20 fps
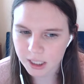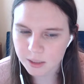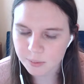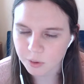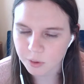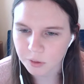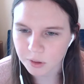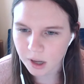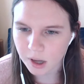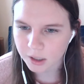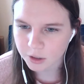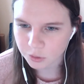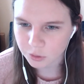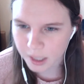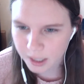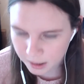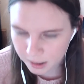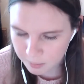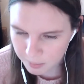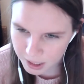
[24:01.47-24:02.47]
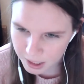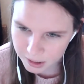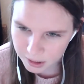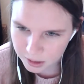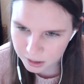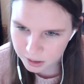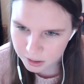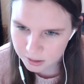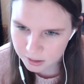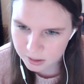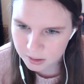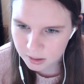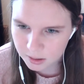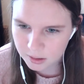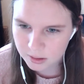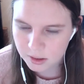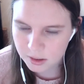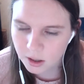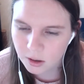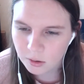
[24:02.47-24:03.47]
but we're not direct competitors
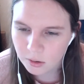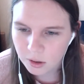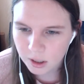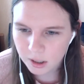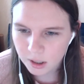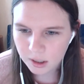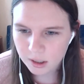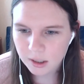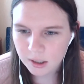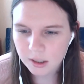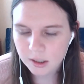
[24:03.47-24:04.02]
so. yeah and and